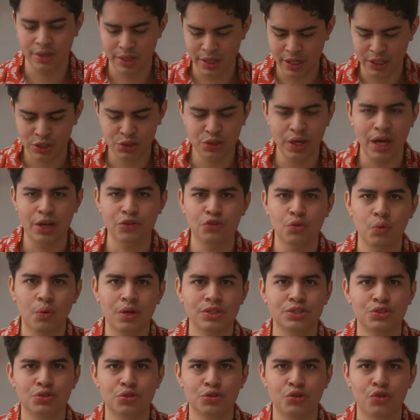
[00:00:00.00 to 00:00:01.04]
I actually had to
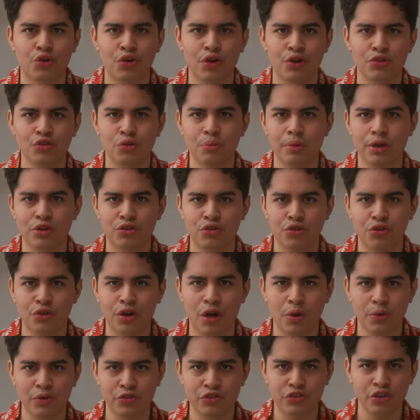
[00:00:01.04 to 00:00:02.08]
watch tutorial to make sure
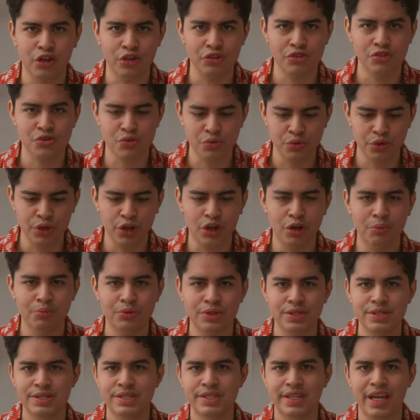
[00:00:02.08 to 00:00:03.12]
I was not screwing up
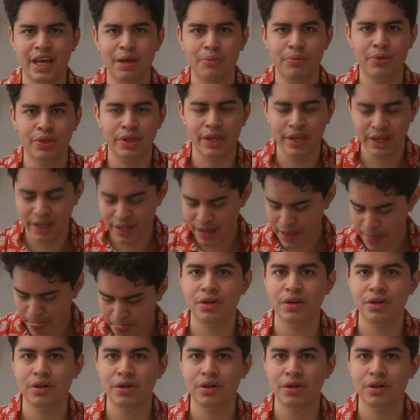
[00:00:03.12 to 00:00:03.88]
this tape thing.